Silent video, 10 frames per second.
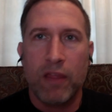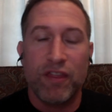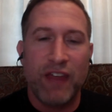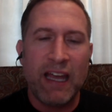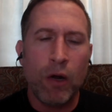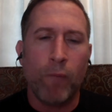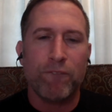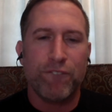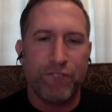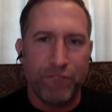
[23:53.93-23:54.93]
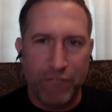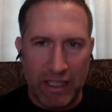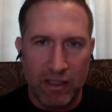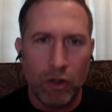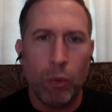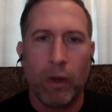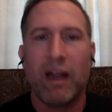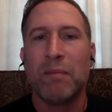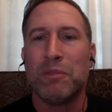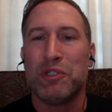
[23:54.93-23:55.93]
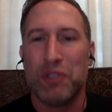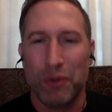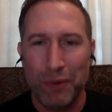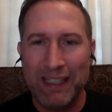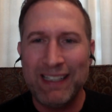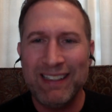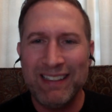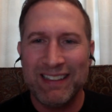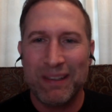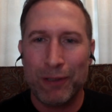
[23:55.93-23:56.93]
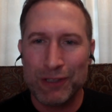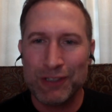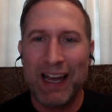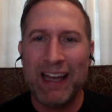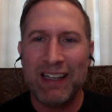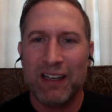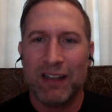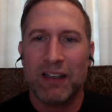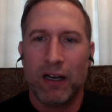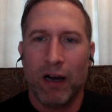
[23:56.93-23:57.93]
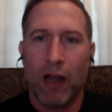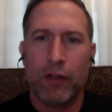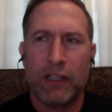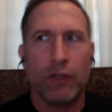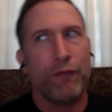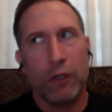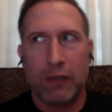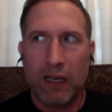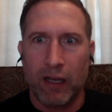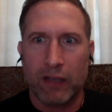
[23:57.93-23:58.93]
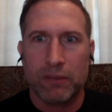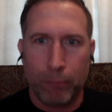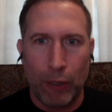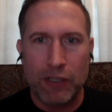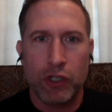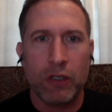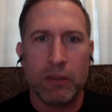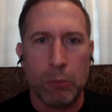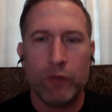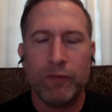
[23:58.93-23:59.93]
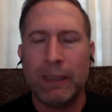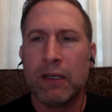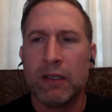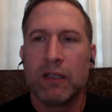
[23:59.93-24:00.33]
they don't feel what I'm doing per se, other than you feel kind of like pressure and movement.